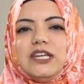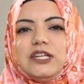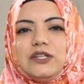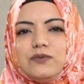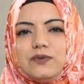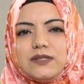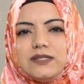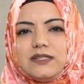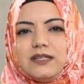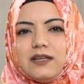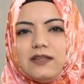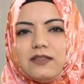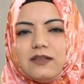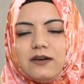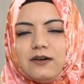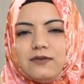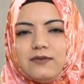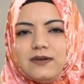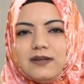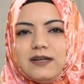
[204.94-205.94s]
interesting,
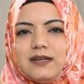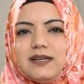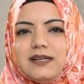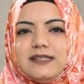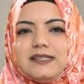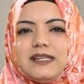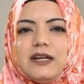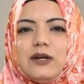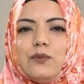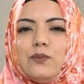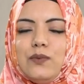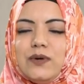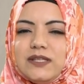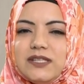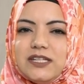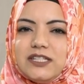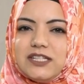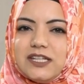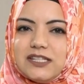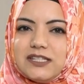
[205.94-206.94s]
though, is that it
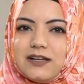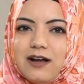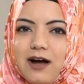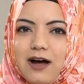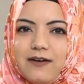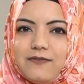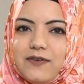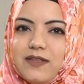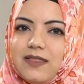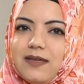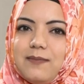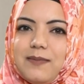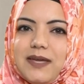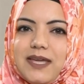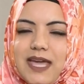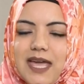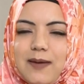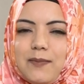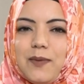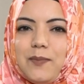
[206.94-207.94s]
wasn't just coffee that
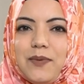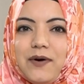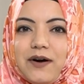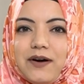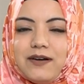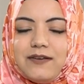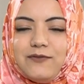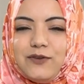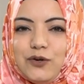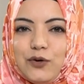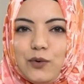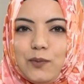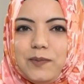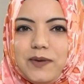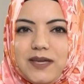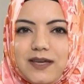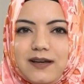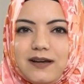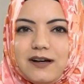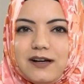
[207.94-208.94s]
became a part of
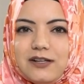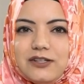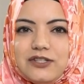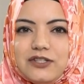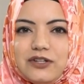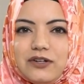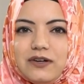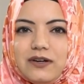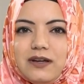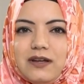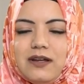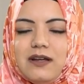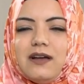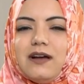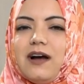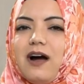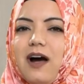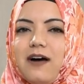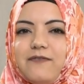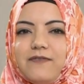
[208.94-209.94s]
European culture.
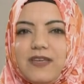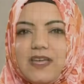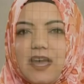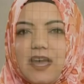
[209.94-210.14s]
Coffee